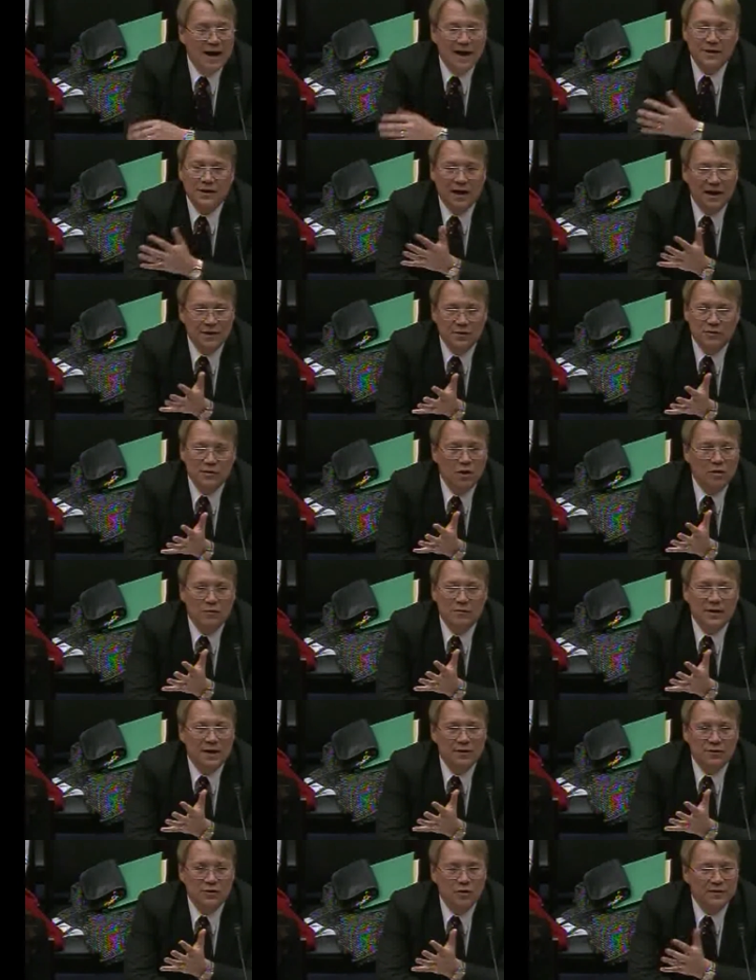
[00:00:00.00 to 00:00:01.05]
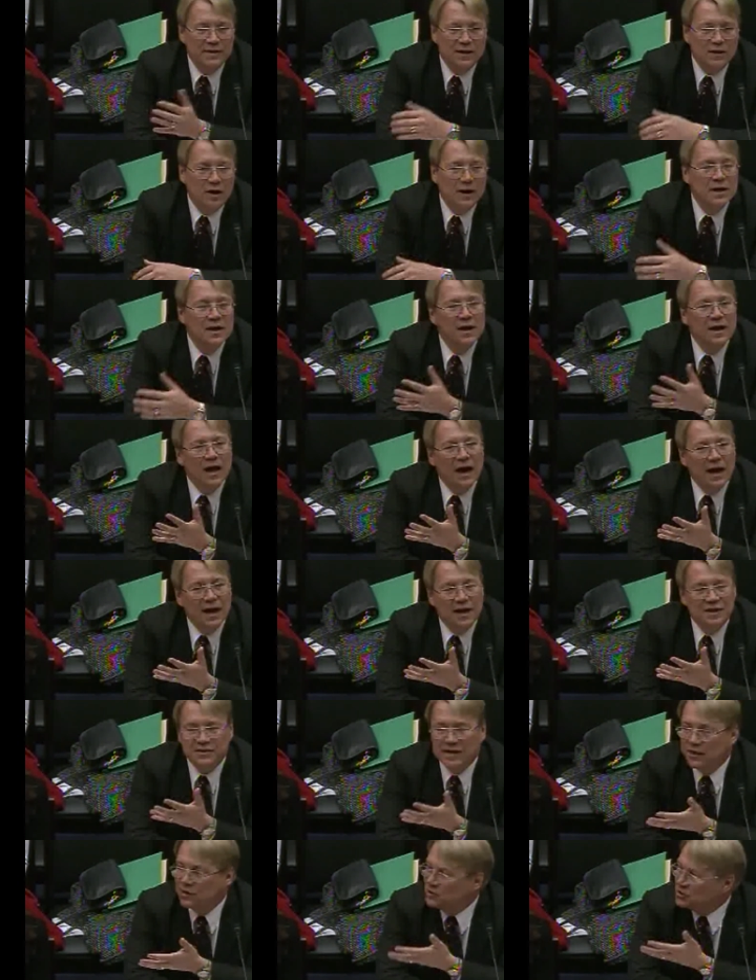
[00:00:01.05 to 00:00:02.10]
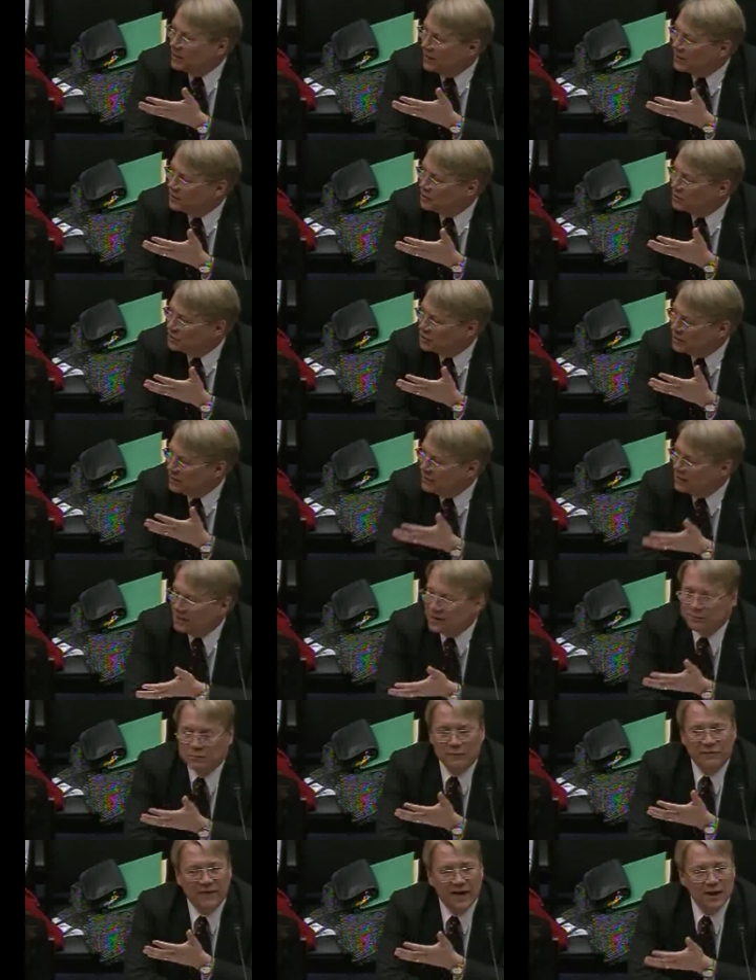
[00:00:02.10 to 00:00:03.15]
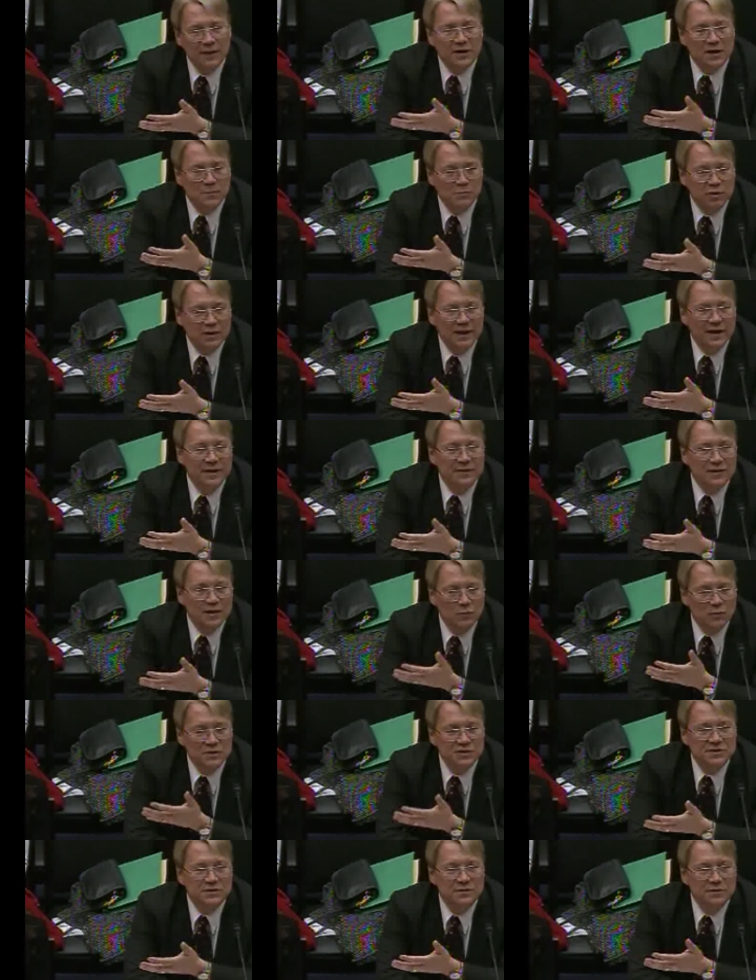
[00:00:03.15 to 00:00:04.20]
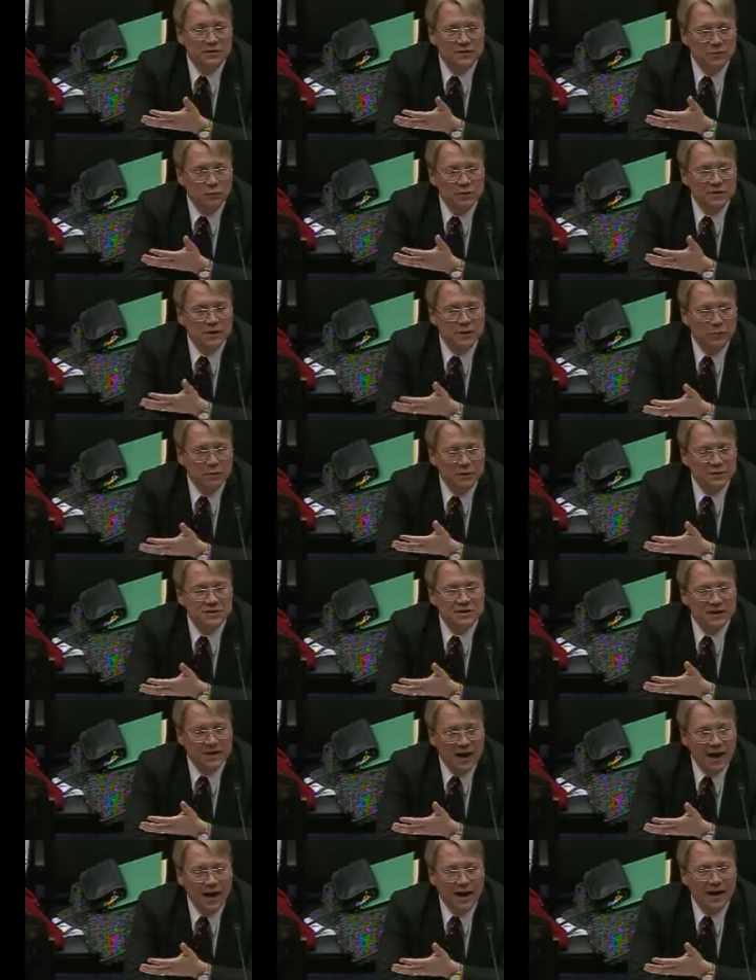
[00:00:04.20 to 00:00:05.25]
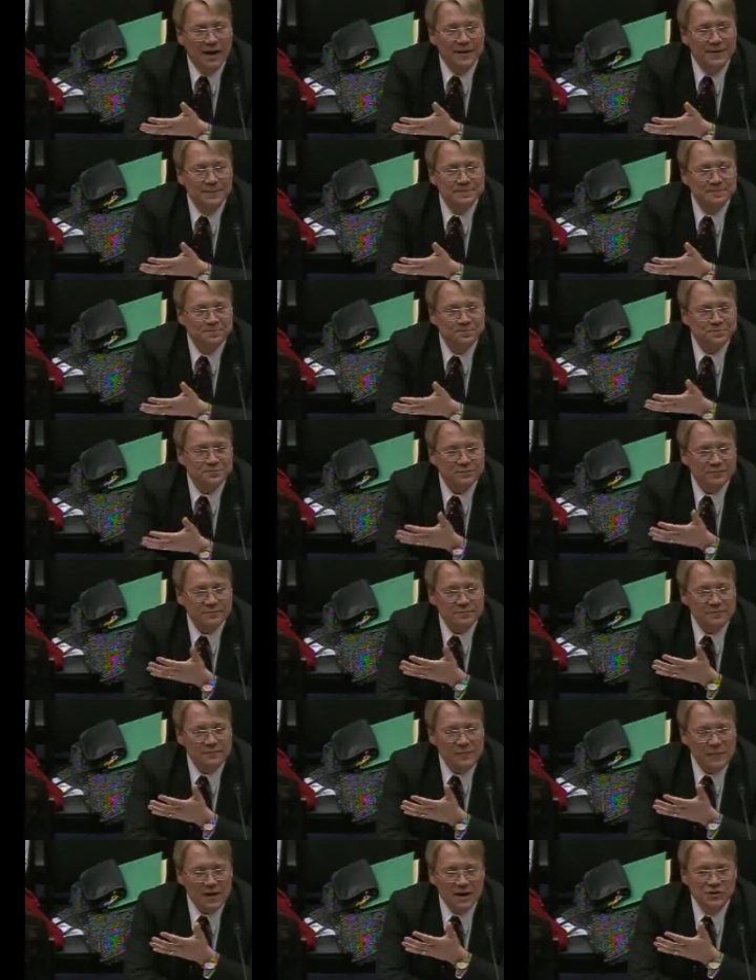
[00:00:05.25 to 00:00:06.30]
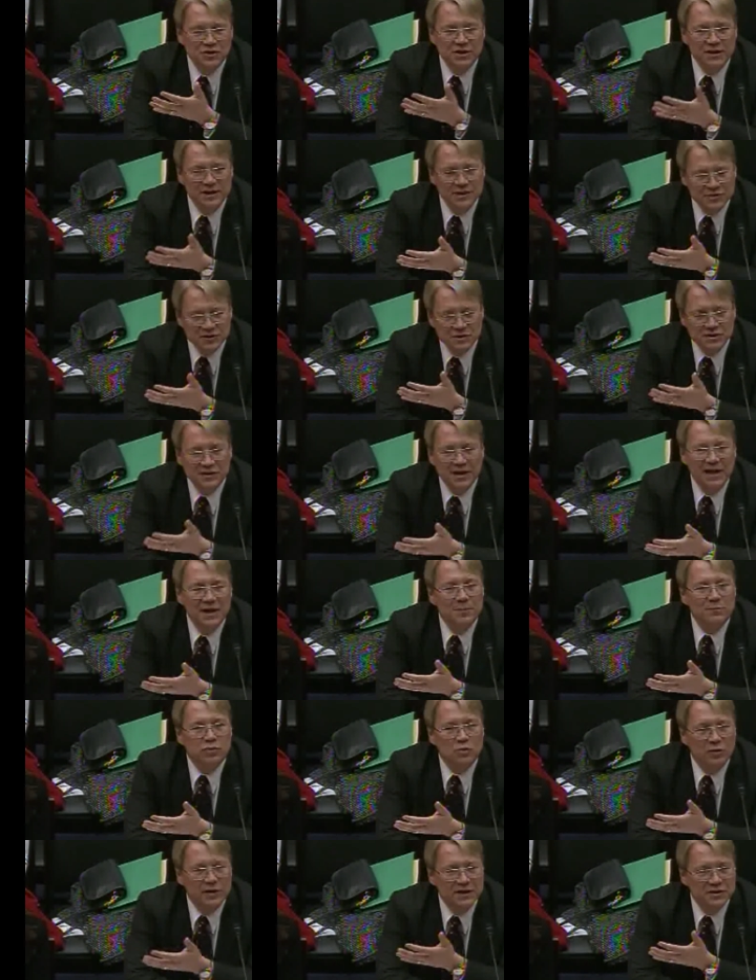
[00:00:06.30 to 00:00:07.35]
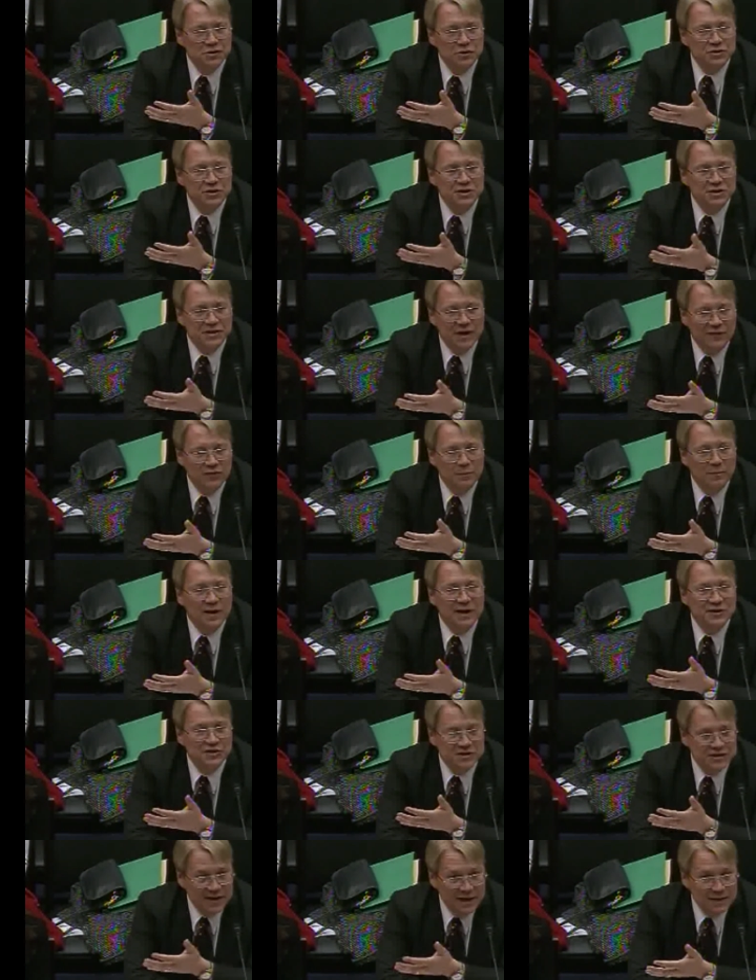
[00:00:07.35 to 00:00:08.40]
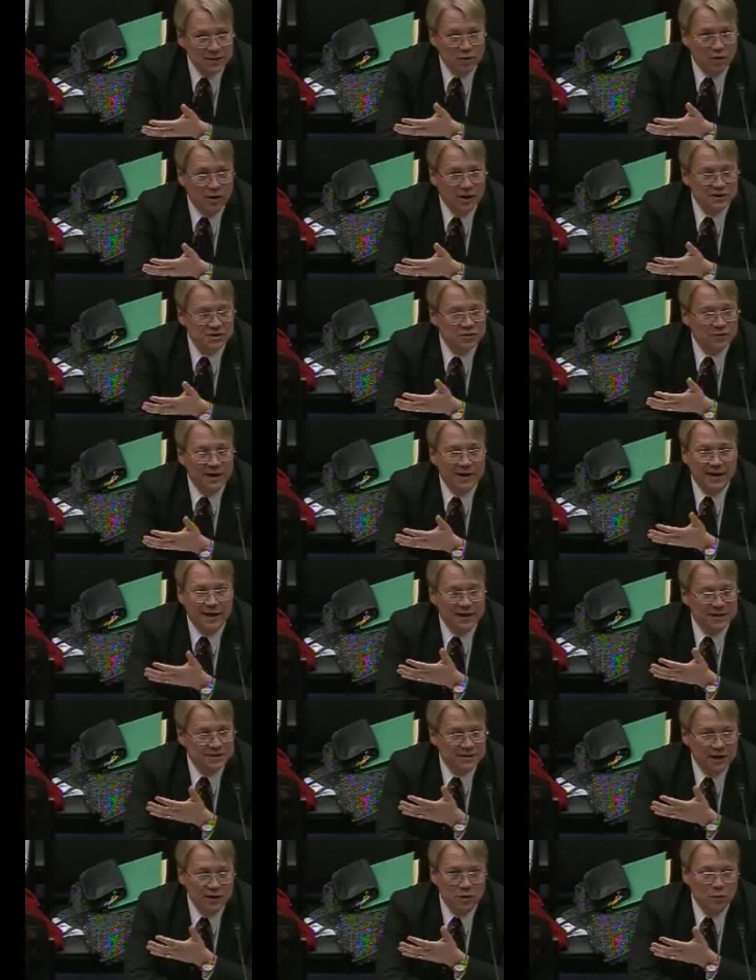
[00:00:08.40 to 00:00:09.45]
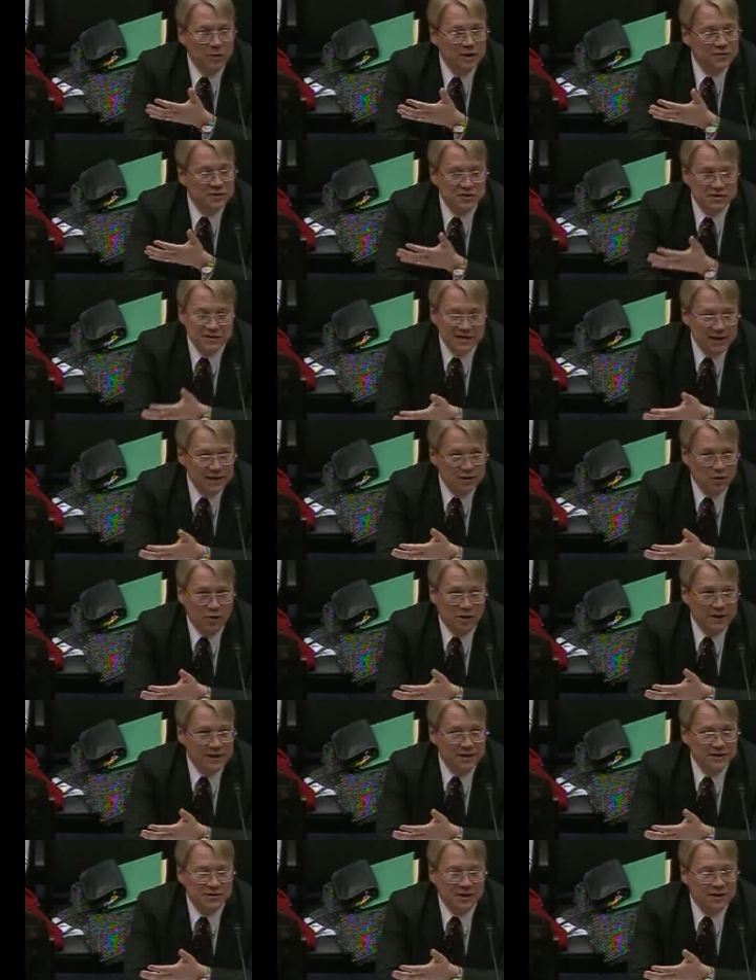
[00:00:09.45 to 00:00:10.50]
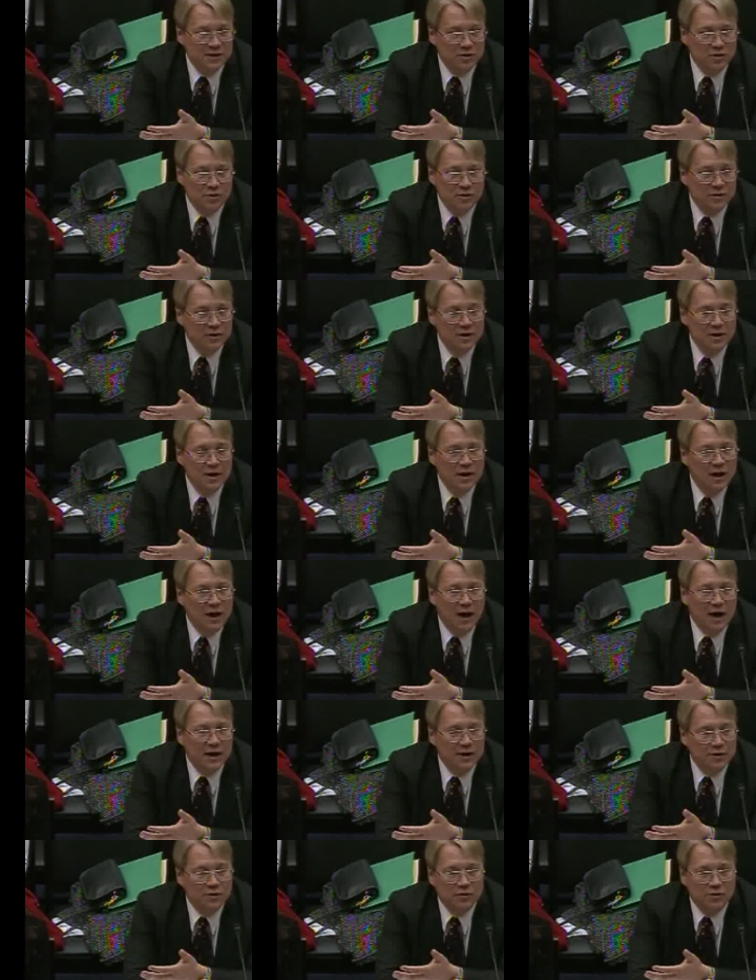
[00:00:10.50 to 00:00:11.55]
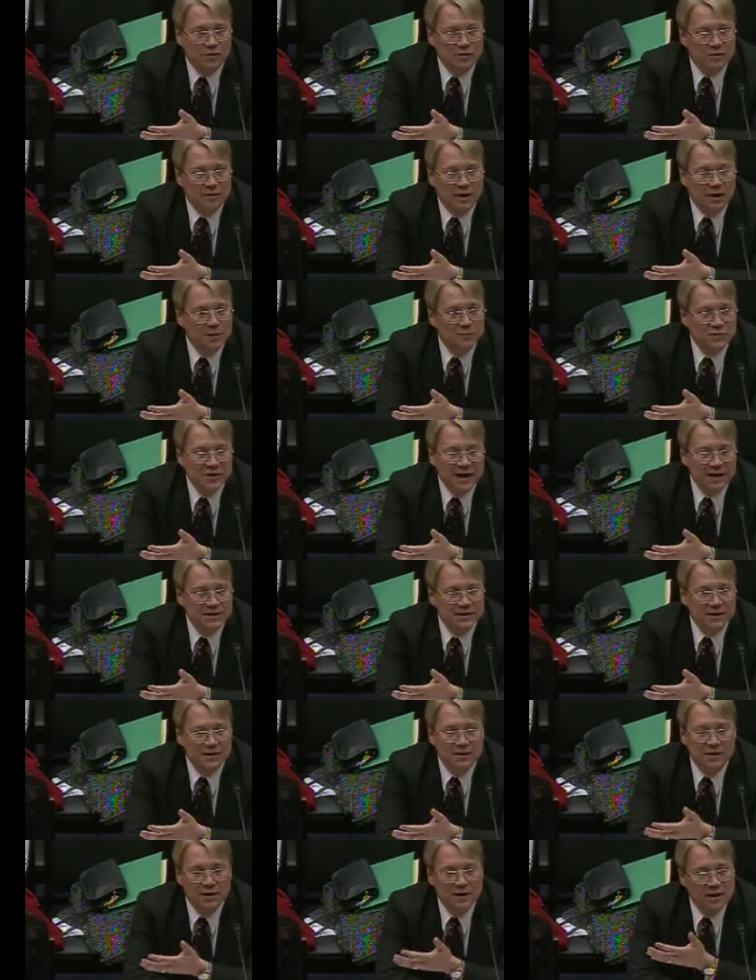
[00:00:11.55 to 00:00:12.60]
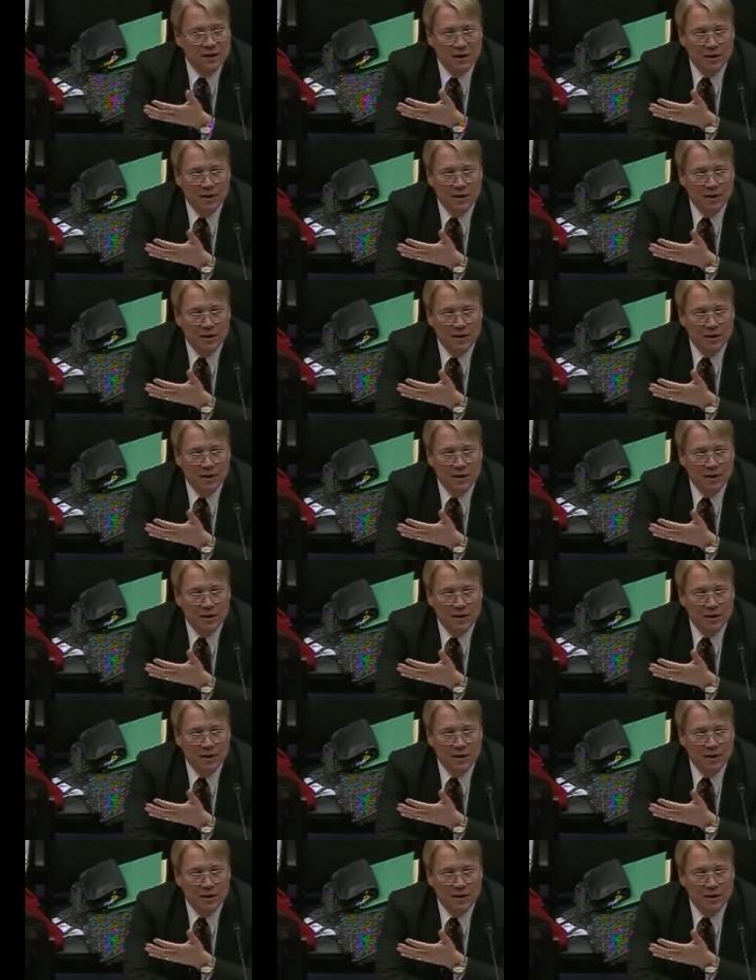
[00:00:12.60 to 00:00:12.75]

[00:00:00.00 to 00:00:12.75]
I, I, don't know. I don't know that law. As I understand, she did file a complaint that was, that was denied. She is a state employee, so she's governed by state law. So I can't tell you what the state law is on her, on her objecting.